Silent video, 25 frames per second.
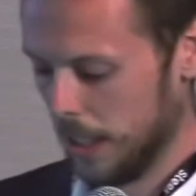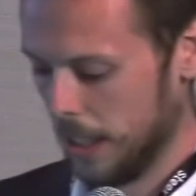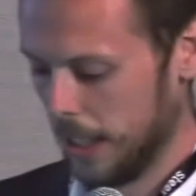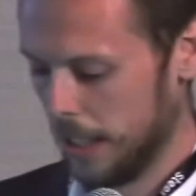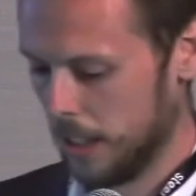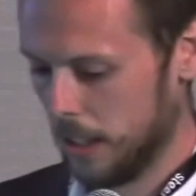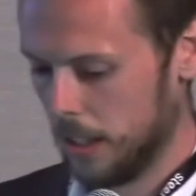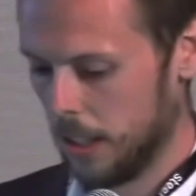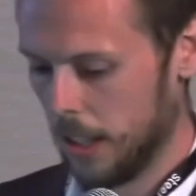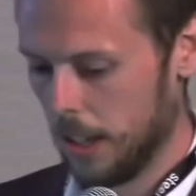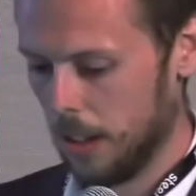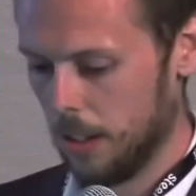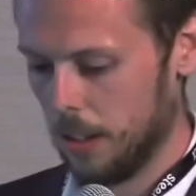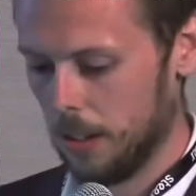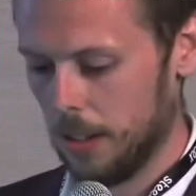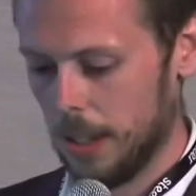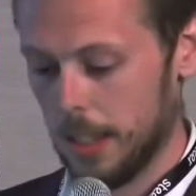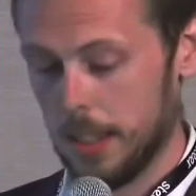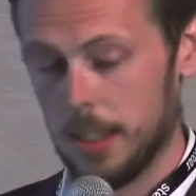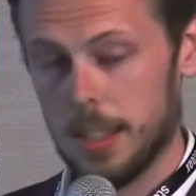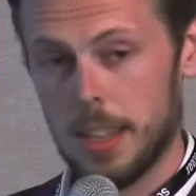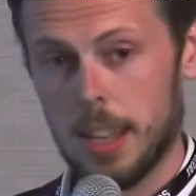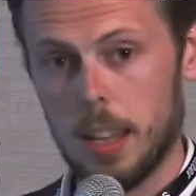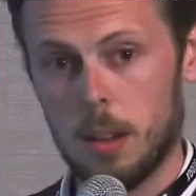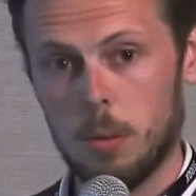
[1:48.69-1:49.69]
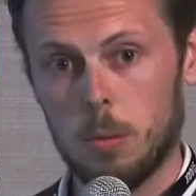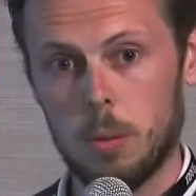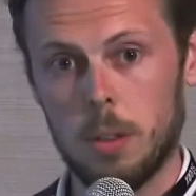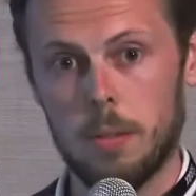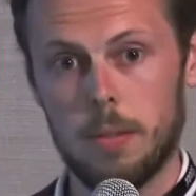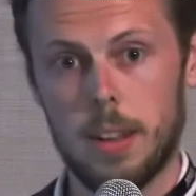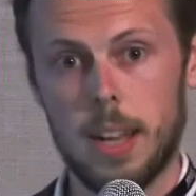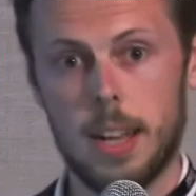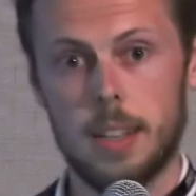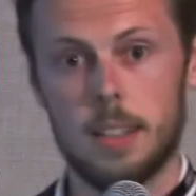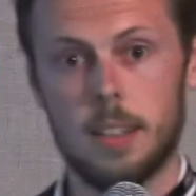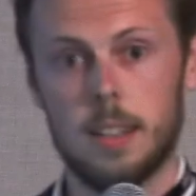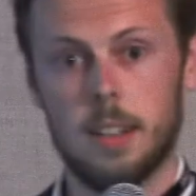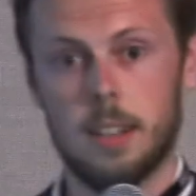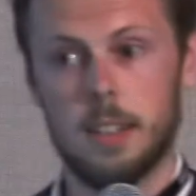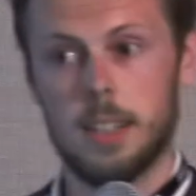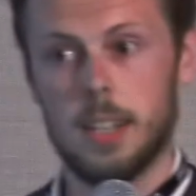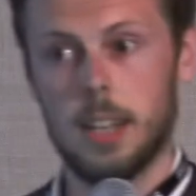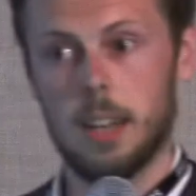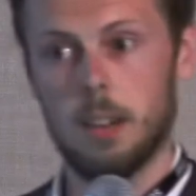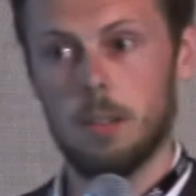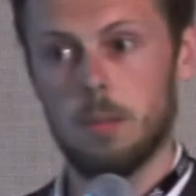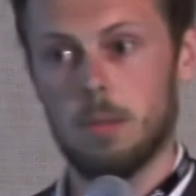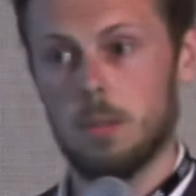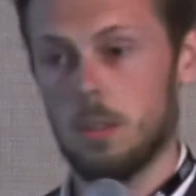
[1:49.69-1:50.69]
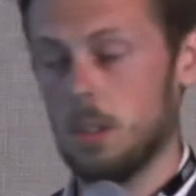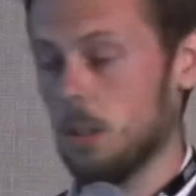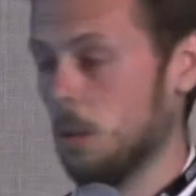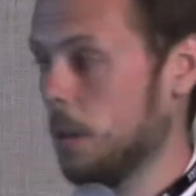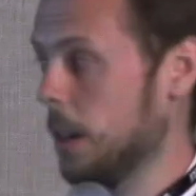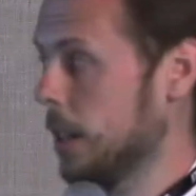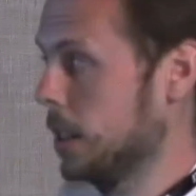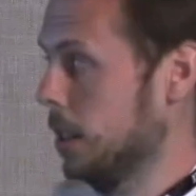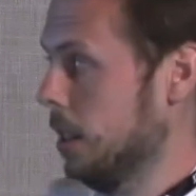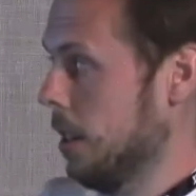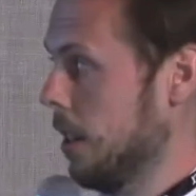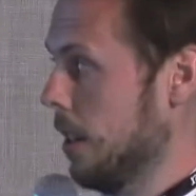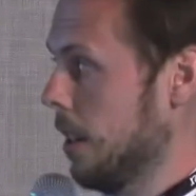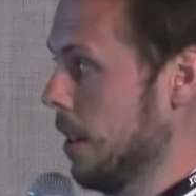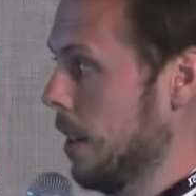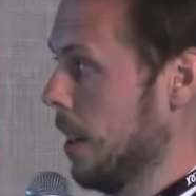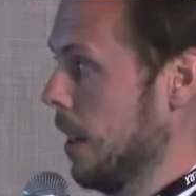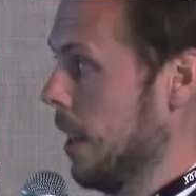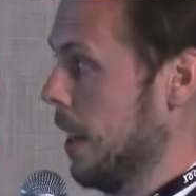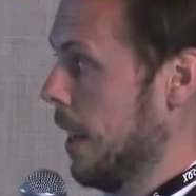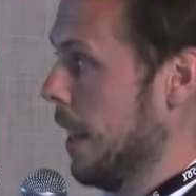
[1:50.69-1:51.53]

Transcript: And so at Steer, we've asked ourselves the question,